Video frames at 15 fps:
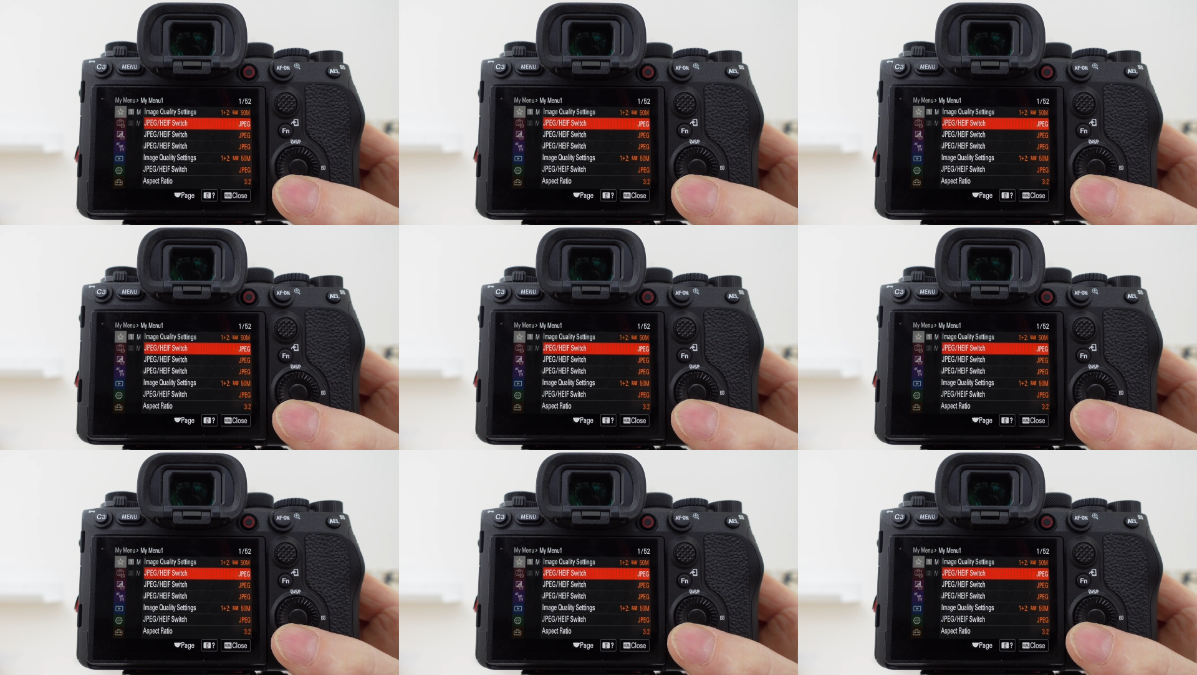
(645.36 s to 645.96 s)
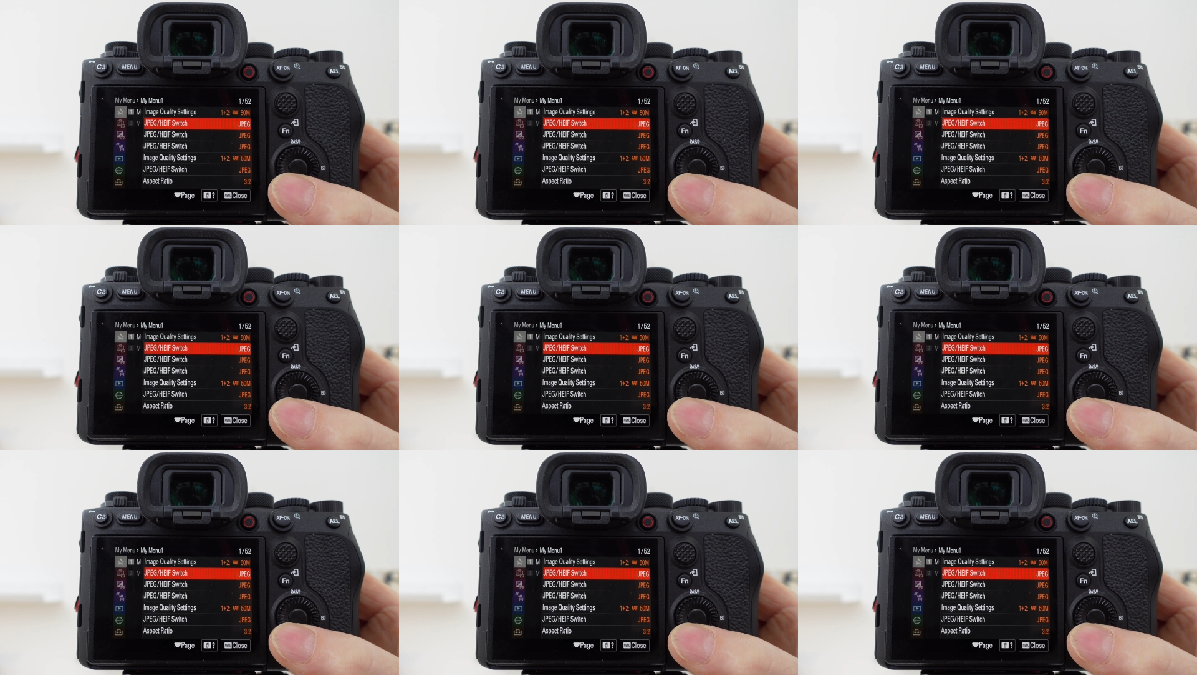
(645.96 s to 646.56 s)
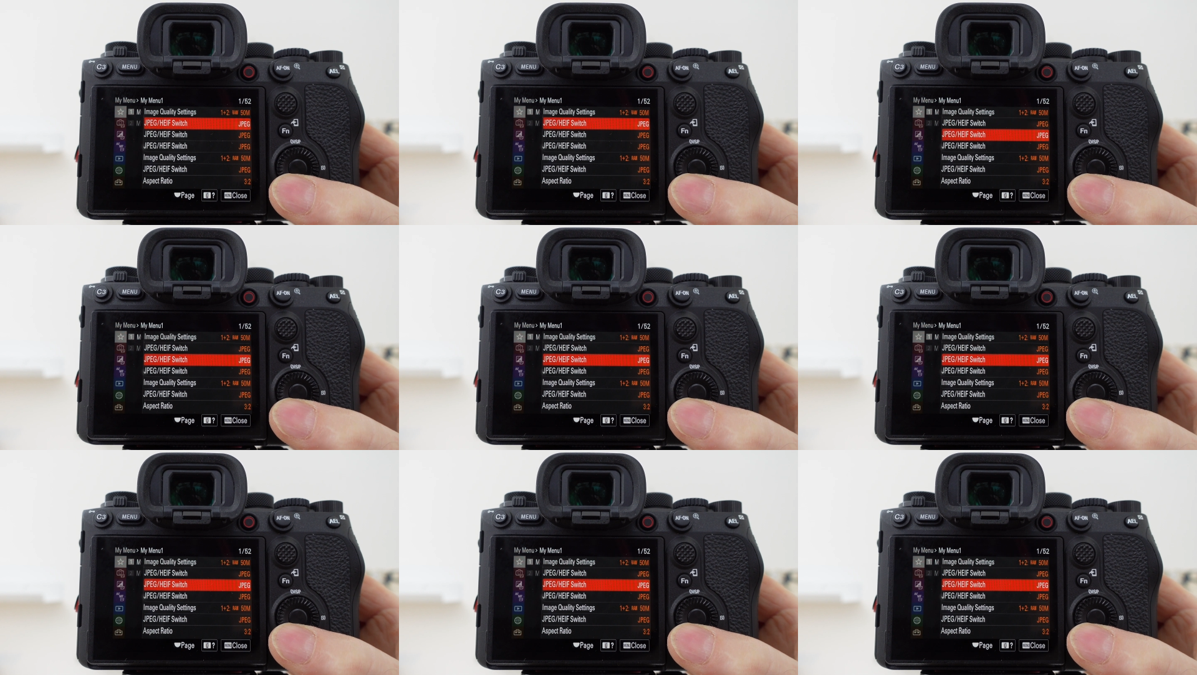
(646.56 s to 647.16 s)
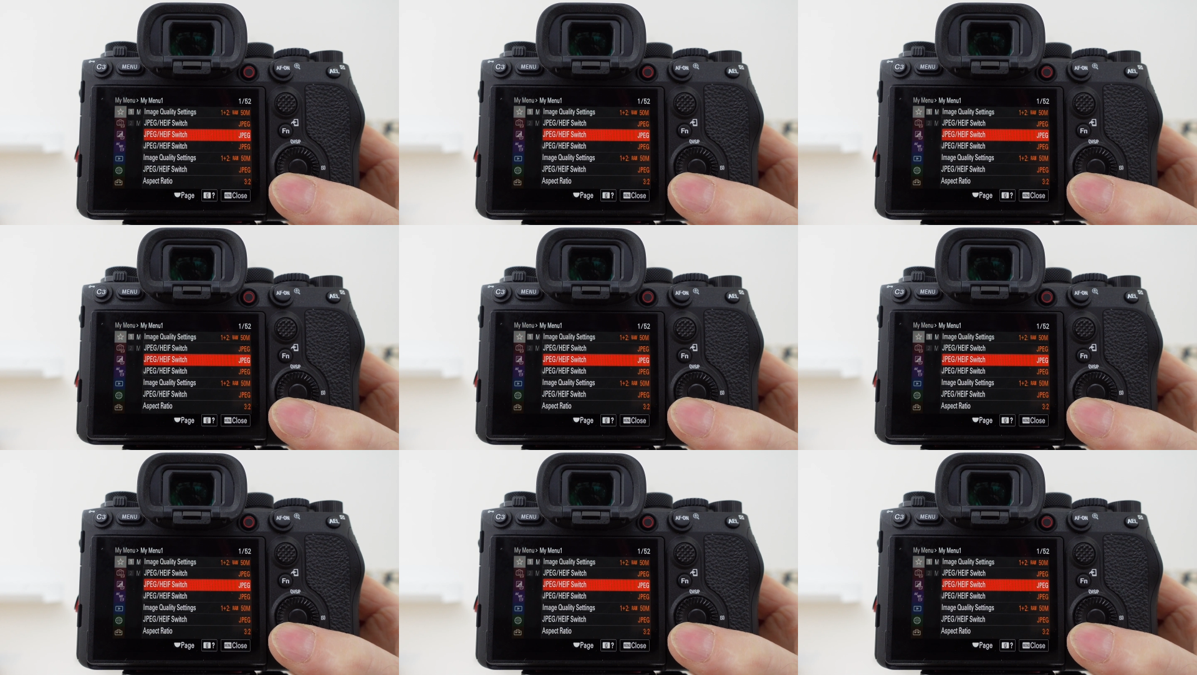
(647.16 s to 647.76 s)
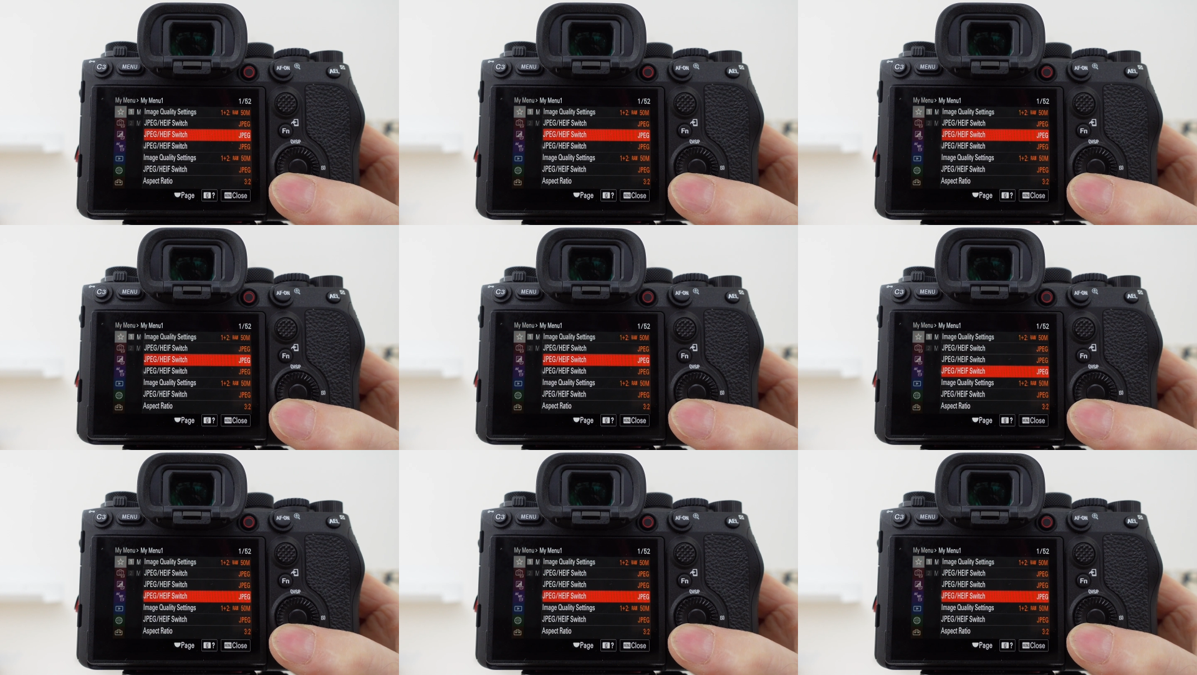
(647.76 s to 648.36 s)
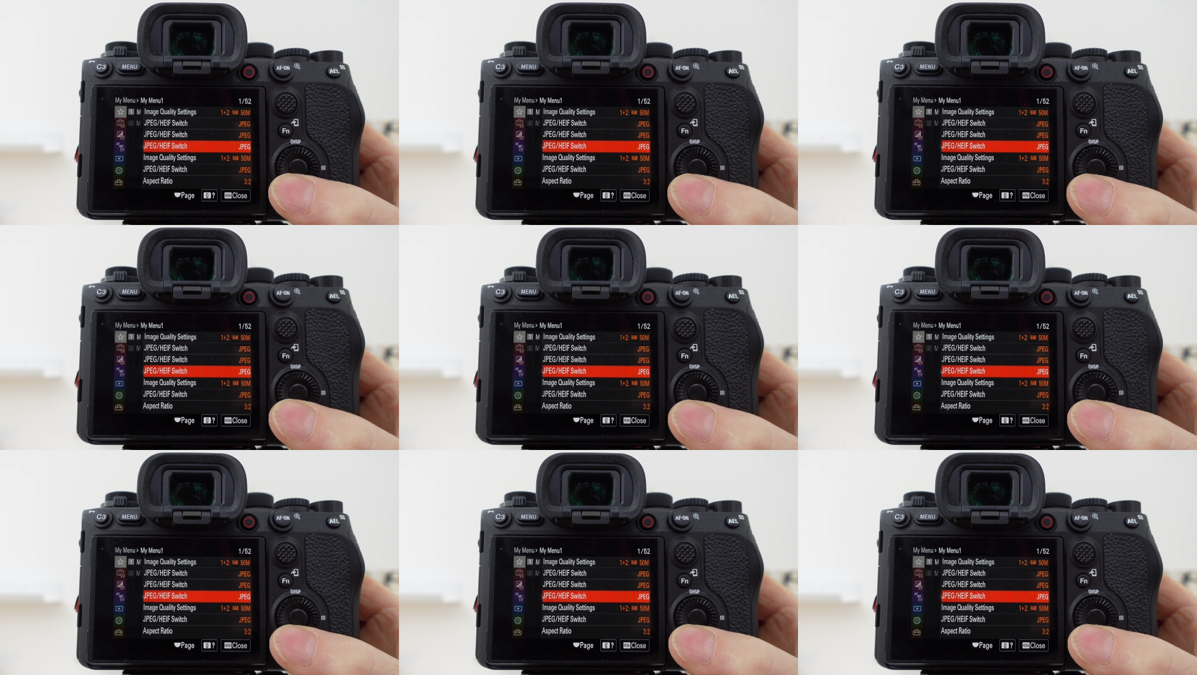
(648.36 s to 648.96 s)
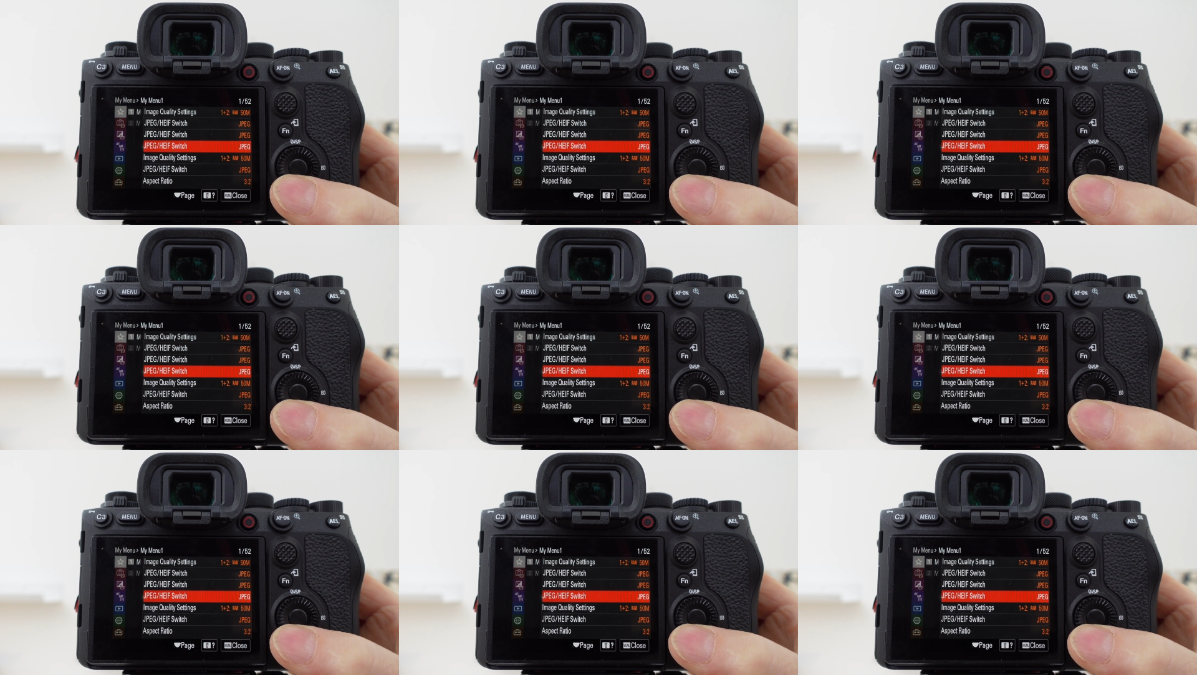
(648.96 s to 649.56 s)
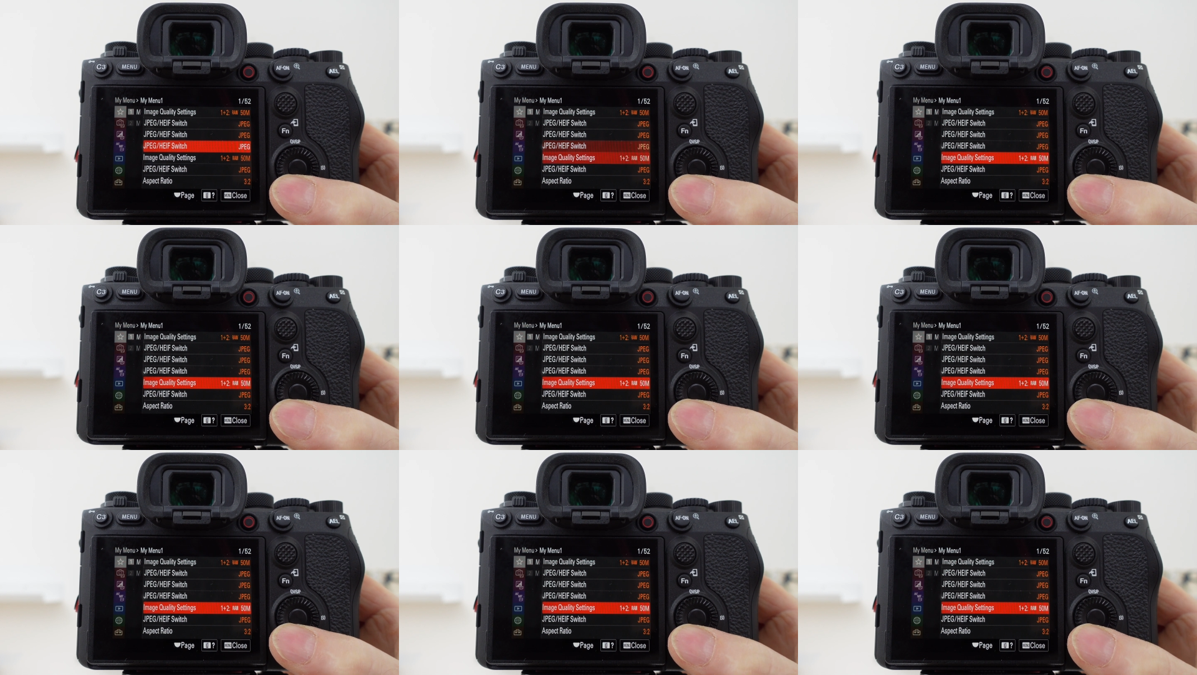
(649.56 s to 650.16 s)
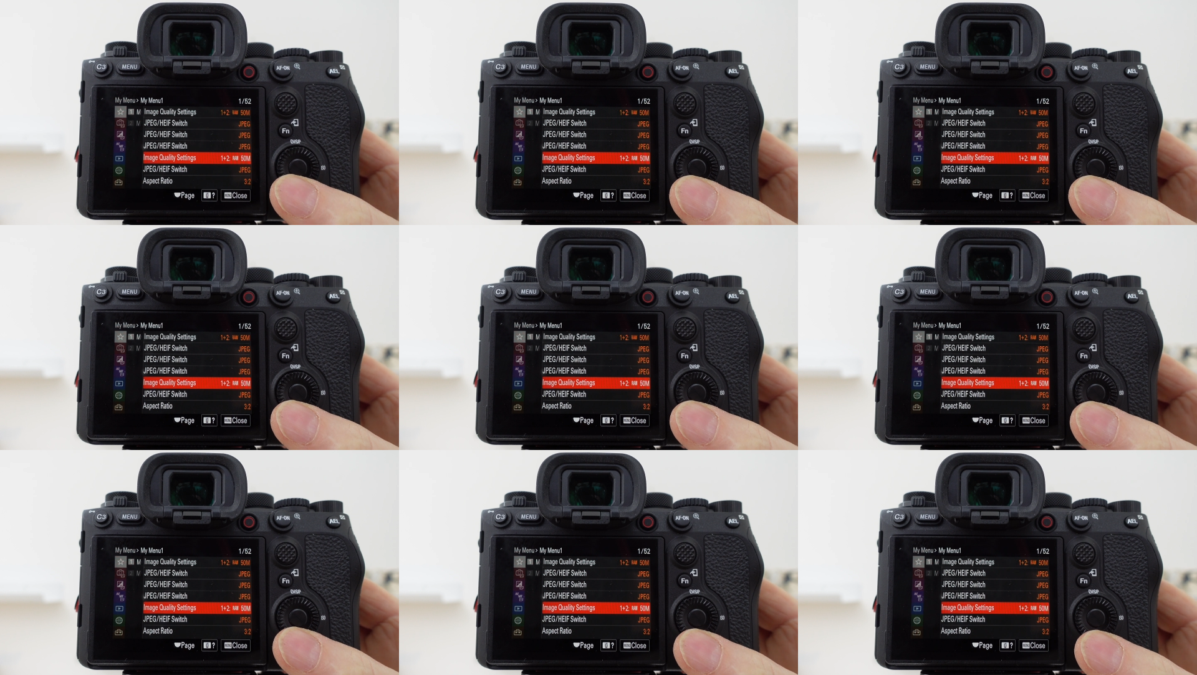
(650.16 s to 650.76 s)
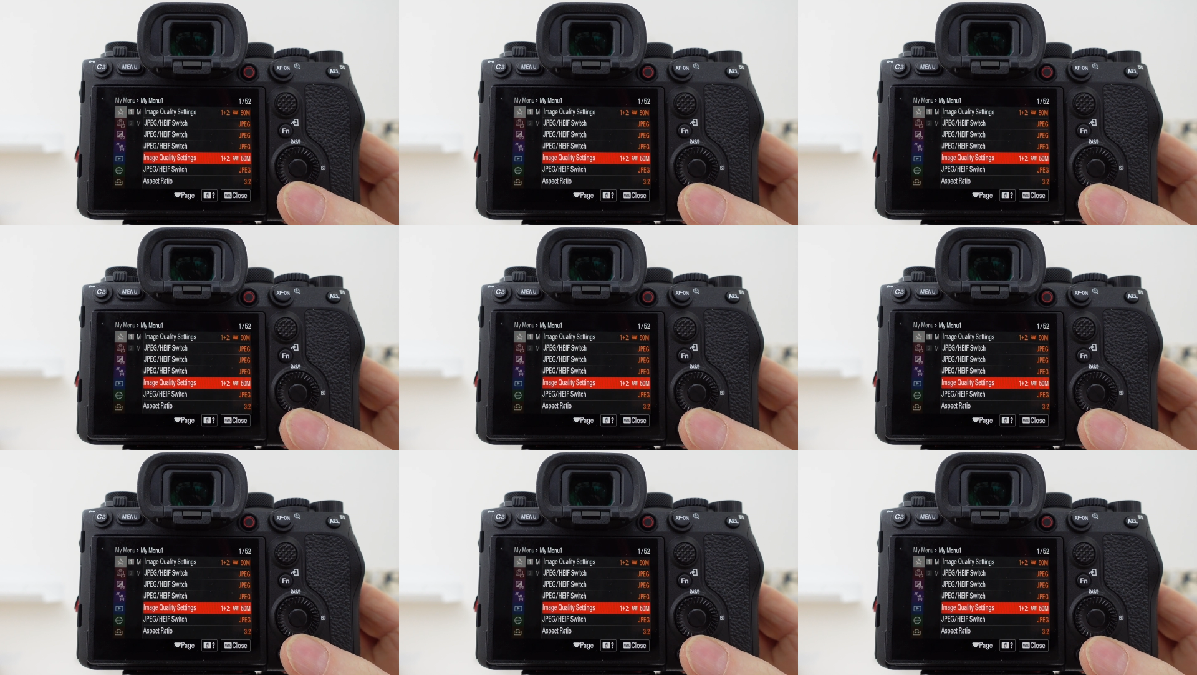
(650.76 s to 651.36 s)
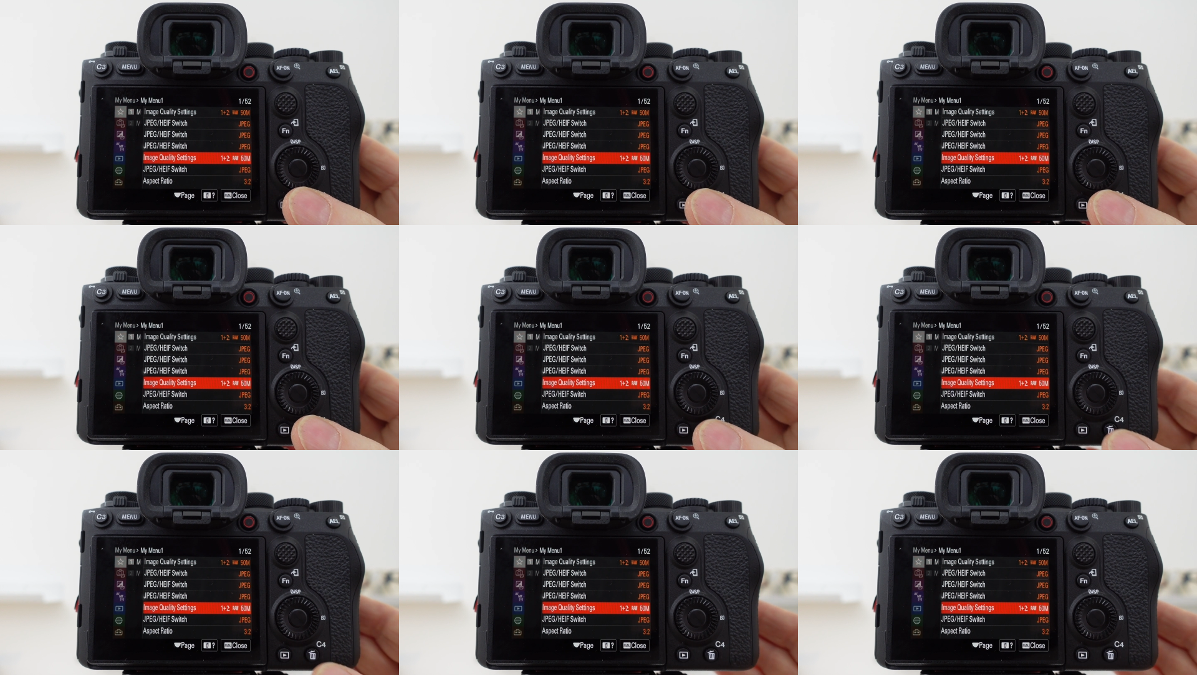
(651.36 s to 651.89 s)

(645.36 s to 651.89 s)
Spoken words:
Nobody's mouth can be seen.